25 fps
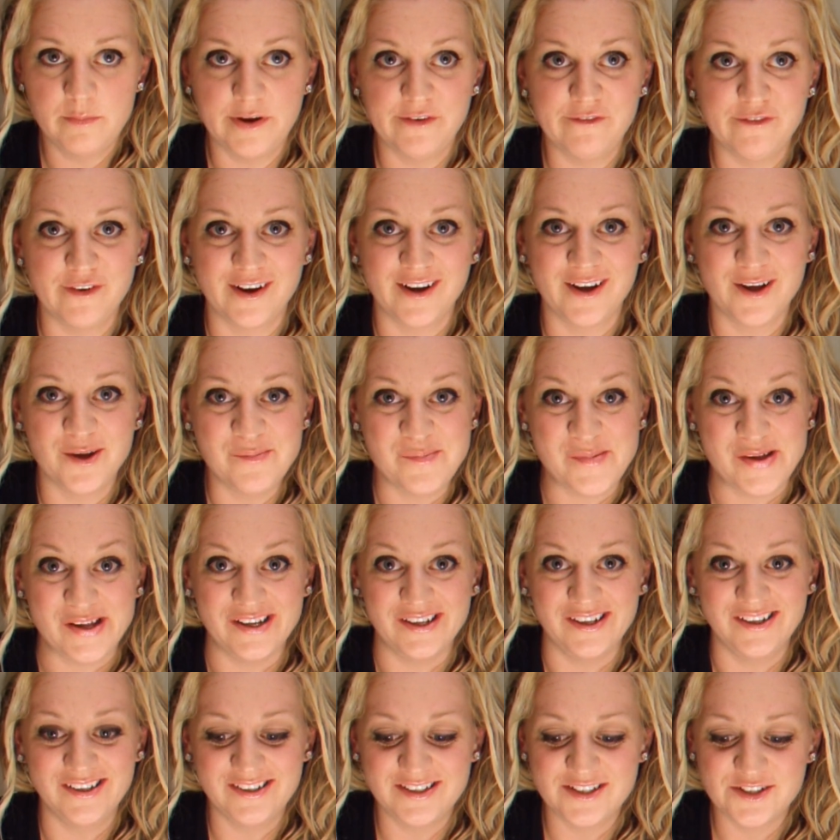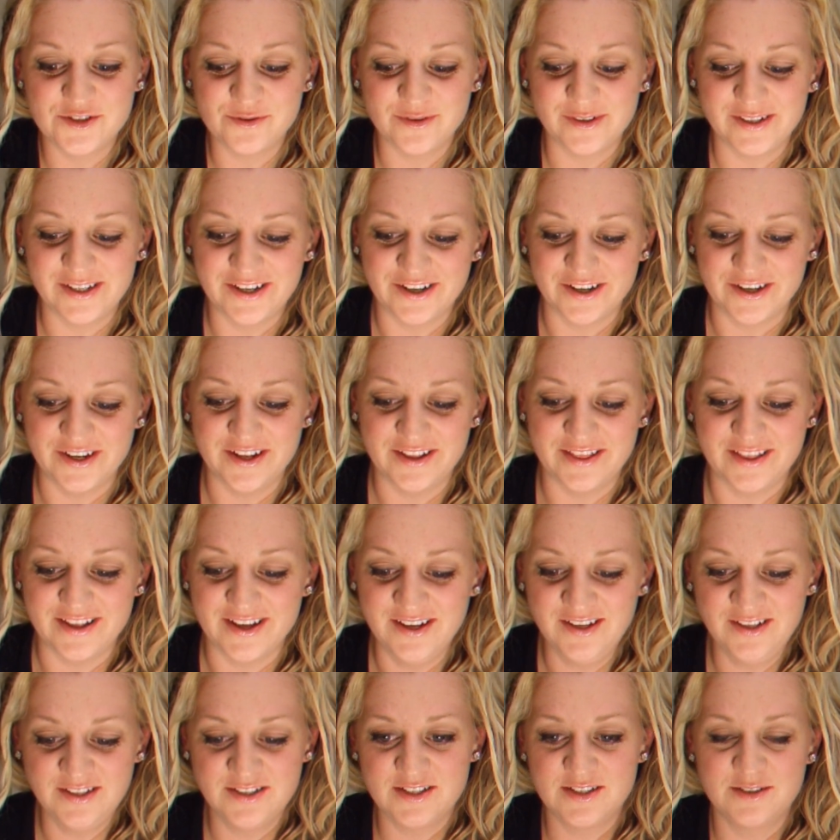My friend Camille is really good at
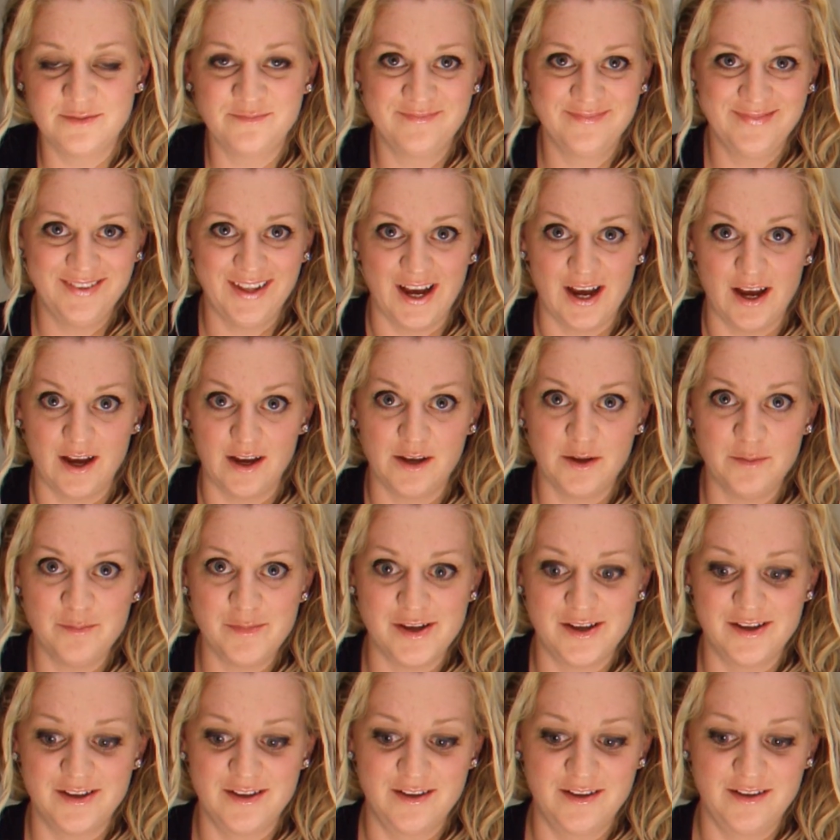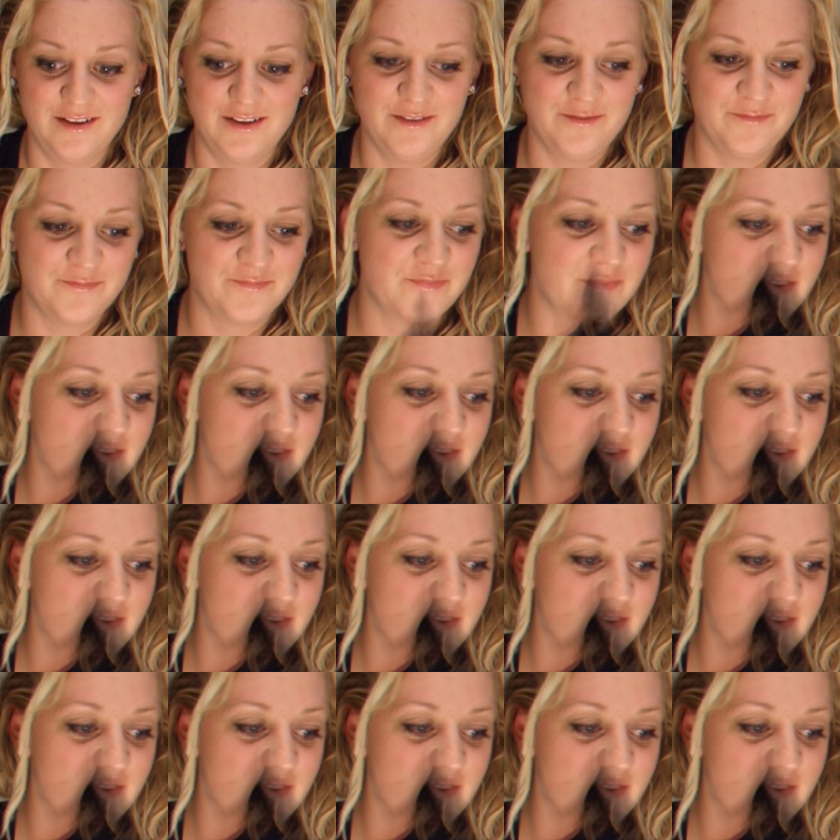this. Hi Camille.